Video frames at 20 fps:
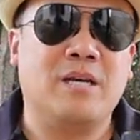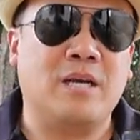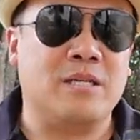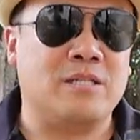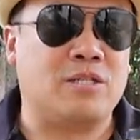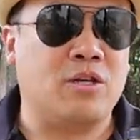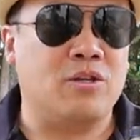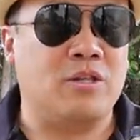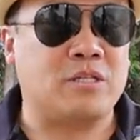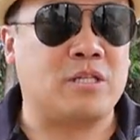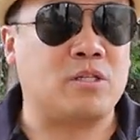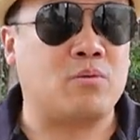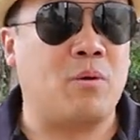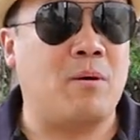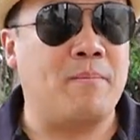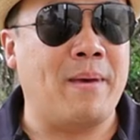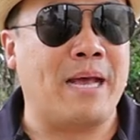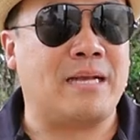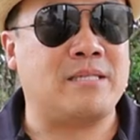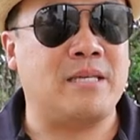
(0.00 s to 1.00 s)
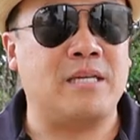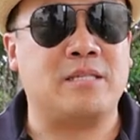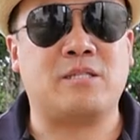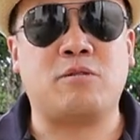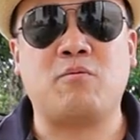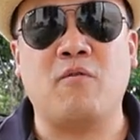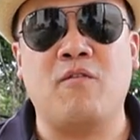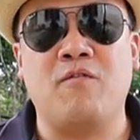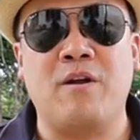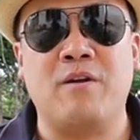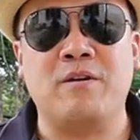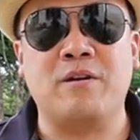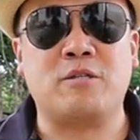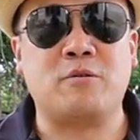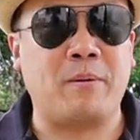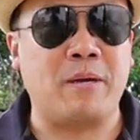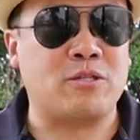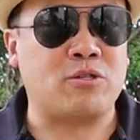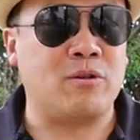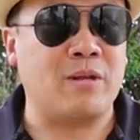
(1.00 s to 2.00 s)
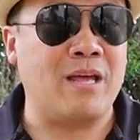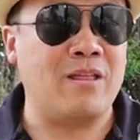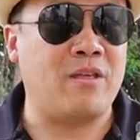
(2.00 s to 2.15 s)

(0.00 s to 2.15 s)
and so this is what makes these very special.